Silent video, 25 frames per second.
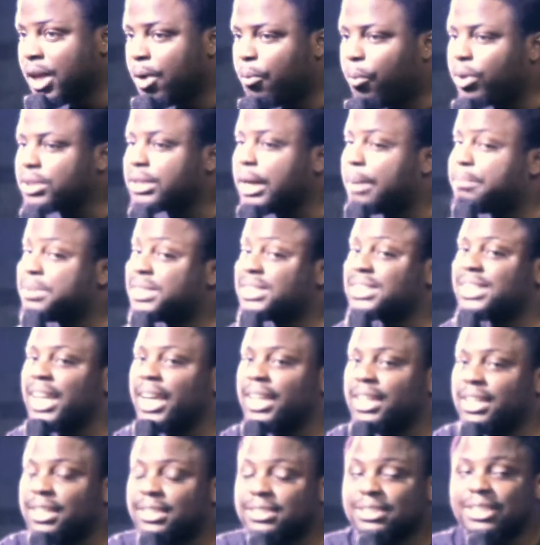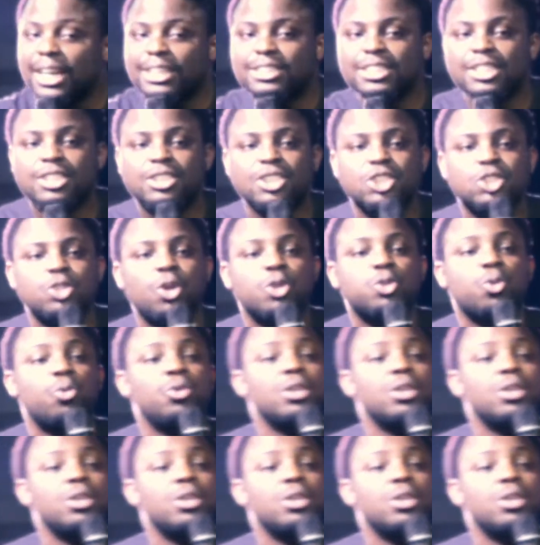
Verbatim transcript: What I'm saying is that it is not